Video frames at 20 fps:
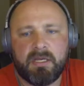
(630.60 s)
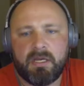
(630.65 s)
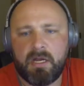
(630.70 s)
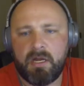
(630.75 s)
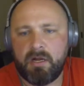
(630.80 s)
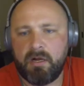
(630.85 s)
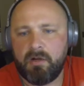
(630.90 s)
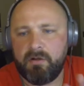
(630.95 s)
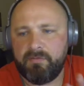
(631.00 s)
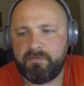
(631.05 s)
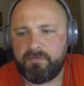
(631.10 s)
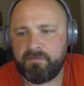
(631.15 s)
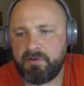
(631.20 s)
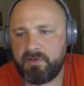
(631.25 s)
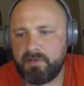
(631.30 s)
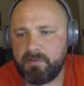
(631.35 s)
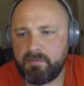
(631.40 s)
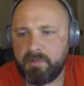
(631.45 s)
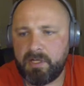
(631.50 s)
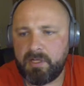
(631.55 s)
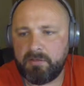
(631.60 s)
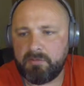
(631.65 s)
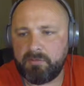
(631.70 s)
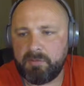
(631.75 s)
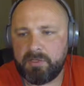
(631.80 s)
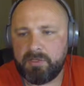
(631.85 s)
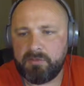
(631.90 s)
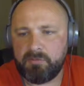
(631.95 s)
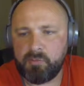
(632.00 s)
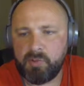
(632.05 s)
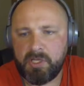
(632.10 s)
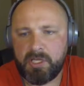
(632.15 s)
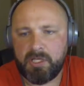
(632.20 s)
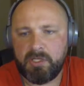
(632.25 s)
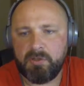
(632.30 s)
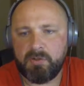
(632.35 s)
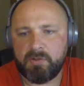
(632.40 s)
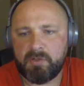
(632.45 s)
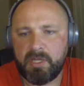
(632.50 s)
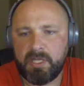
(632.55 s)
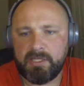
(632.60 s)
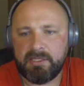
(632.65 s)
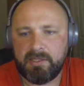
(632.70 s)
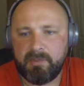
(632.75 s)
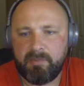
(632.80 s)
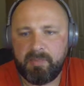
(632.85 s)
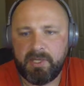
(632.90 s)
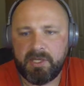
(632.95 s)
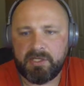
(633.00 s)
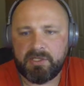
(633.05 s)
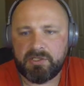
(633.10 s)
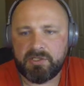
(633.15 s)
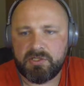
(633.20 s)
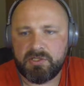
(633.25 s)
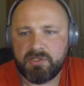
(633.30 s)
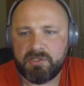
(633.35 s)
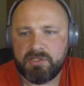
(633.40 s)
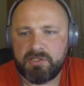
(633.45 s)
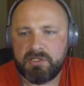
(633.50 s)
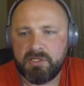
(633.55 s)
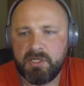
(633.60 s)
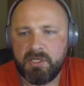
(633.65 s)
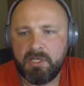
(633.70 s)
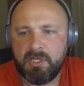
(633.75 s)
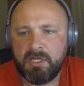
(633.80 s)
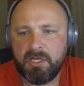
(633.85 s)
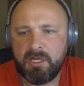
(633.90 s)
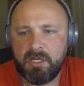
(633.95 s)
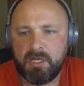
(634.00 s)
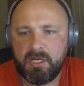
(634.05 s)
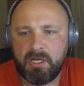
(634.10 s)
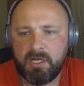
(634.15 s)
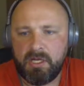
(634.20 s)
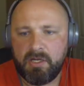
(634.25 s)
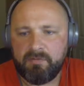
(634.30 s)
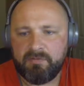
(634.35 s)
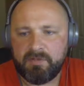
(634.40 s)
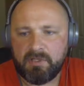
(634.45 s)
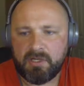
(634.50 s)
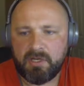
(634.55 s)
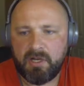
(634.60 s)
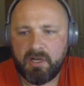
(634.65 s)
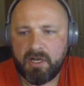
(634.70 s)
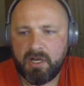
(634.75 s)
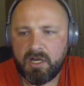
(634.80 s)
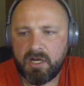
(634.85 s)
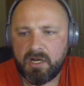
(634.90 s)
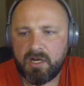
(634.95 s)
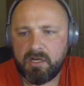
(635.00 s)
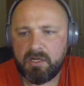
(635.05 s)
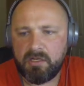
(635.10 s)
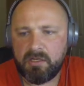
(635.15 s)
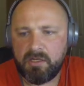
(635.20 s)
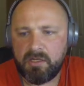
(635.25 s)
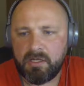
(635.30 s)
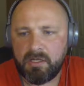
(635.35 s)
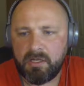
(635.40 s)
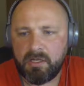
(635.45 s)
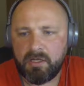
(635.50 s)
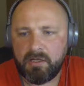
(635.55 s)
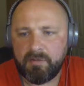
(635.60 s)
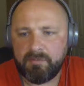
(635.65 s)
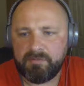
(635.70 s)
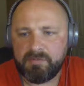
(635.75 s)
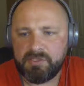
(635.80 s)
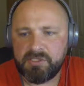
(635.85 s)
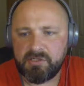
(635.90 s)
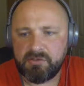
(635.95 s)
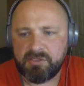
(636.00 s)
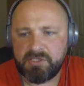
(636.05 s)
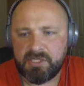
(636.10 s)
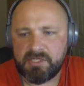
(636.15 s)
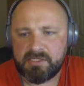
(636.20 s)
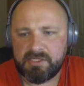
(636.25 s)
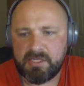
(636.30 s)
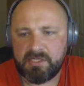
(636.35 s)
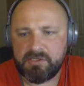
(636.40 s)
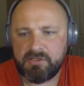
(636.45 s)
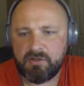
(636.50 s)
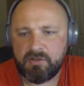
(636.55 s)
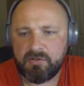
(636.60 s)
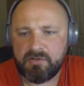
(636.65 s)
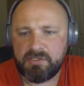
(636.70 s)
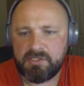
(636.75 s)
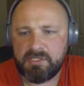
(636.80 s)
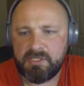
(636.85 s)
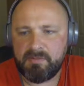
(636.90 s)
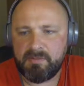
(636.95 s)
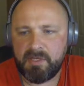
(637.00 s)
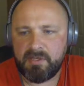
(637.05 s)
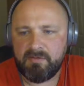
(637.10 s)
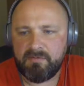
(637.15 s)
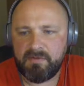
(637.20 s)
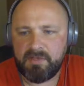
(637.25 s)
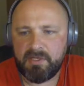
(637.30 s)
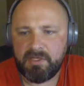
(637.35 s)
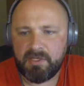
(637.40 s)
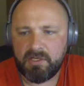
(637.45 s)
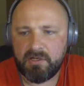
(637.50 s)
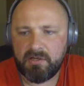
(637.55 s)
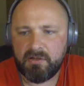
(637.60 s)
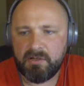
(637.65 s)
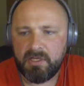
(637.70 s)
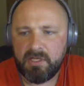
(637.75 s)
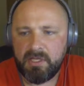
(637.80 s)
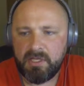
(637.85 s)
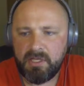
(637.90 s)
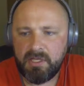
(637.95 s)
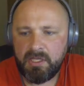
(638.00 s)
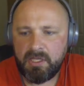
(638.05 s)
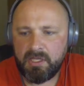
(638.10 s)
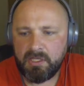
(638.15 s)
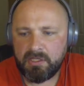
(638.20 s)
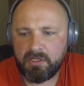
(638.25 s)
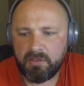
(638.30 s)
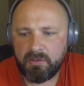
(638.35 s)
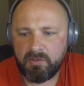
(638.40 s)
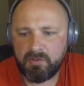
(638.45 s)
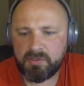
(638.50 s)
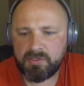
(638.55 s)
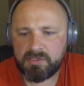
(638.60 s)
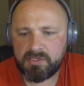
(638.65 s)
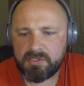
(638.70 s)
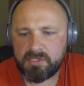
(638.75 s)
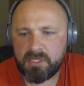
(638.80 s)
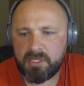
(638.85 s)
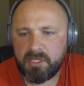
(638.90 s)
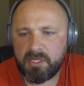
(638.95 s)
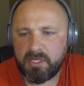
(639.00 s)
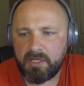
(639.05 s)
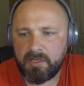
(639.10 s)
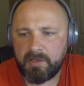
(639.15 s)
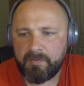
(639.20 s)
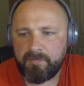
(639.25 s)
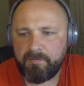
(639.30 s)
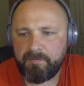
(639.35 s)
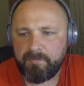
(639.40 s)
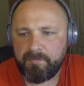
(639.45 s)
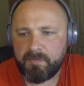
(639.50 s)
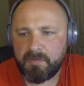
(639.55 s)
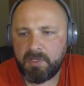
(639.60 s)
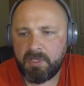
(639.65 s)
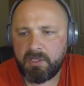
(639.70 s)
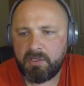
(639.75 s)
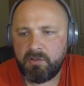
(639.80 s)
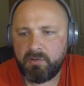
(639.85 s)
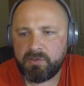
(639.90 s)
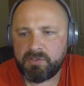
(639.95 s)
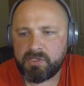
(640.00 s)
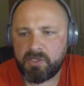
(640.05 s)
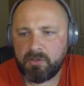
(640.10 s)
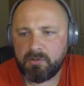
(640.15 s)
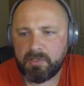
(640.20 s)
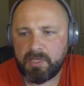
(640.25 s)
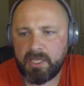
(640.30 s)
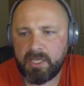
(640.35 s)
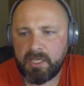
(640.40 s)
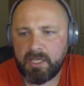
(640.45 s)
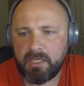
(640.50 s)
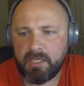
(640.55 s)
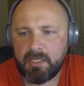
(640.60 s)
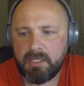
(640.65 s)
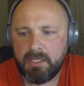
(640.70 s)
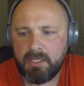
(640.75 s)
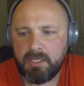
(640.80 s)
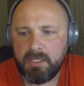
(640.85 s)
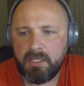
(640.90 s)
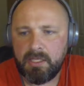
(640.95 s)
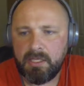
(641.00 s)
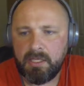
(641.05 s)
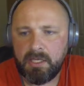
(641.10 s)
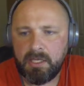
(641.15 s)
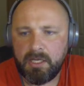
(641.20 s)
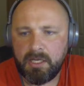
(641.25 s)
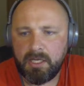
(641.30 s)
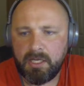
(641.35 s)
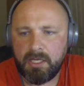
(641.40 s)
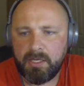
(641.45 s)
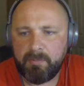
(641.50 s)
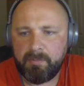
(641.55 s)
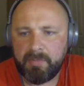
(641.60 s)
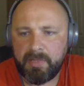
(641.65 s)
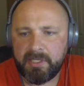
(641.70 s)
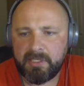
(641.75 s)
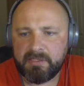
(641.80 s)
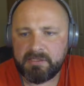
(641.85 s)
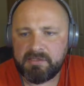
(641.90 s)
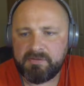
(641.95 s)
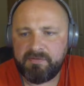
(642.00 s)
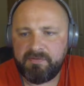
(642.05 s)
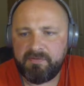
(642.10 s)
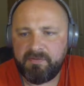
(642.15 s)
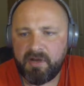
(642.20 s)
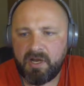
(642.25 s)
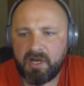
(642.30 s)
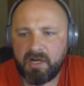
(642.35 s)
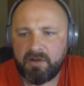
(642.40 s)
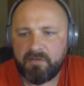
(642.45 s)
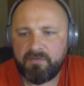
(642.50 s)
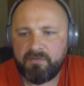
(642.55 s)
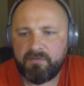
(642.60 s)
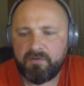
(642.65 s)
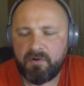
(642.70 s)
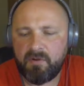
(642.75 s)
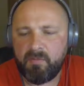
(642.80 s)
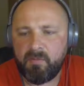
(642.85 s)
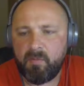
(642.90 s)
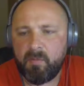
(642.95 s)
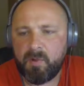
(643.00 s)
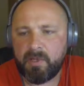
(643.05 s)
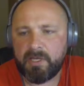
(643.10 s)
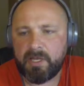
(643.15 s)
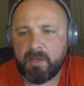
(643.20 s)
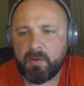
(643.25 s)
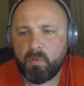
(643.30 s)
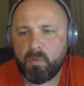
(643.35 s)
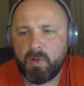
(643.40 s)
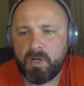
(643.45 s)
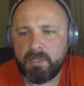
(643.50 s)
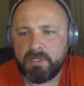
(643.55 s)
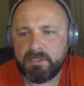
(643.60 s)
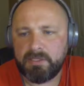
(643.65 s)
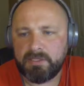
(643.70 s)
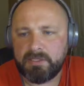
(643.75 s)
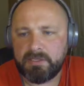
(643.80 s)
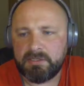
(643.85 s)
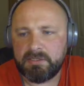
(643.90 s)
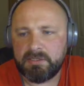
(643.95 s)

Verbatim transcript: care of really well I mean we can look at the pictures of the car so just as you could see in my video it looks uh, it looks okay uh, but it's far from what I wanted